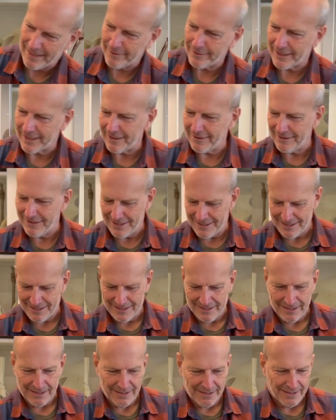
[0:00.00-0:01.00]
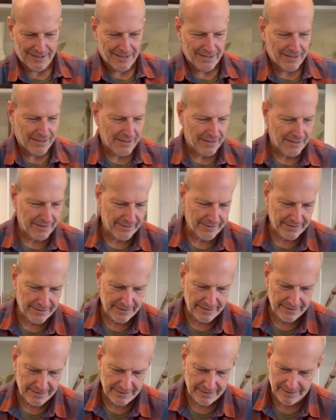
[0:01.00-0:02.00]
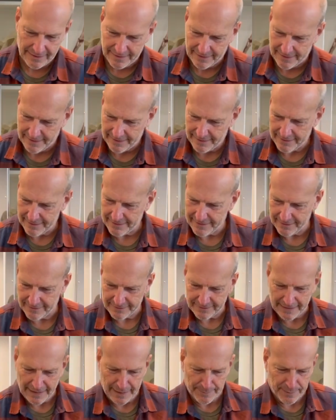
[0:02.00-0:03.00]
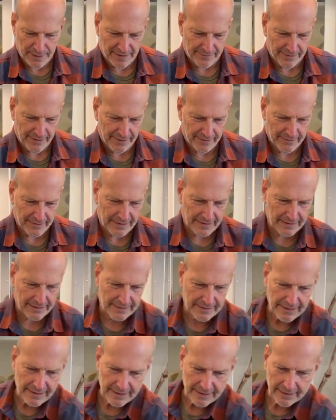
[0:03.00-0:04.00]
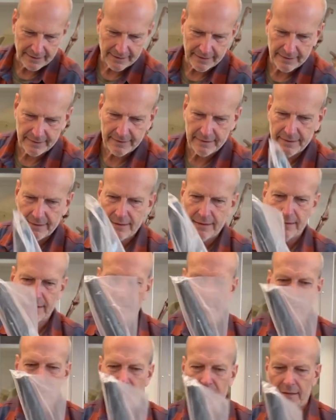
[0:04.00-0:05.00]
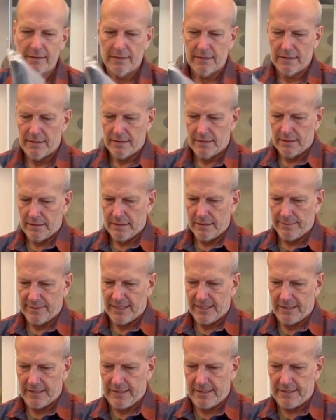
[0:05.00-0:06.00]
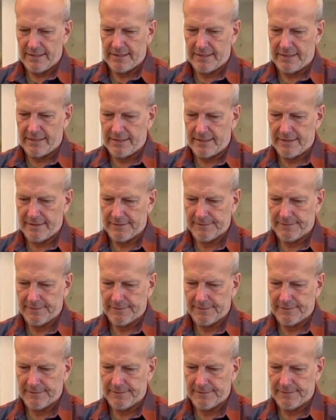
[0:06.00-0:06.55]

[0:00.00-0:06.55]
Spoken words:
we go. There it is. And then it's a little top heavy without the tail on. Let me get this.